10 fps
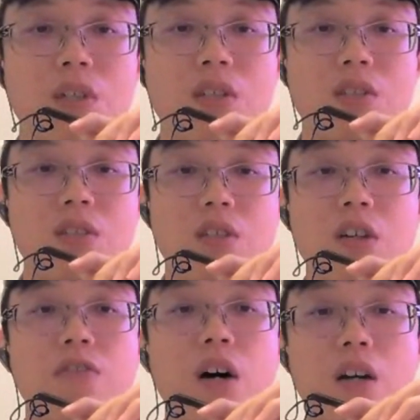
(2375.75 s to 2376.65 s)
because
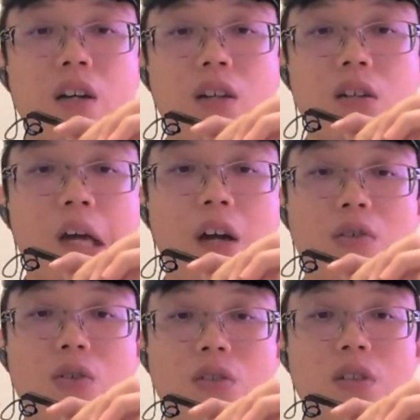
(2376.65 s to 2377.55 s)
the FIA
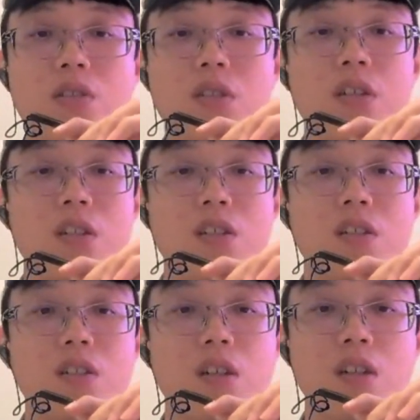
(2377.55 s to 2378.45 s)
headquarters is
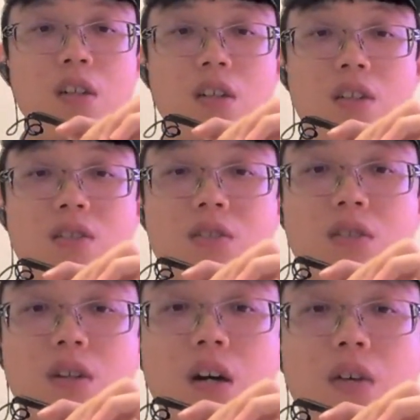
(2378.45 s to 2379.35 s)
here,
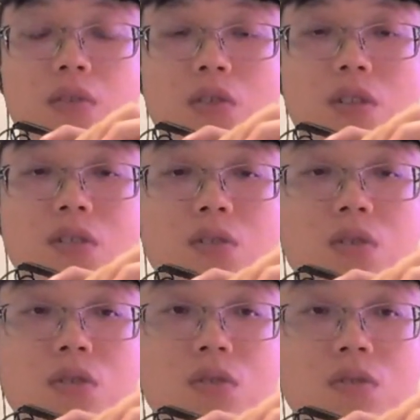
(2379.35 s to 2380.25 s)
so I have a chance
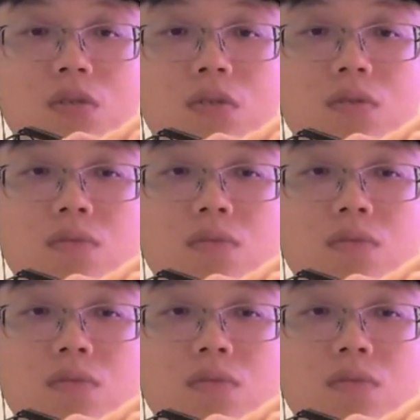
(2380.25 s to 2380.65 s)
to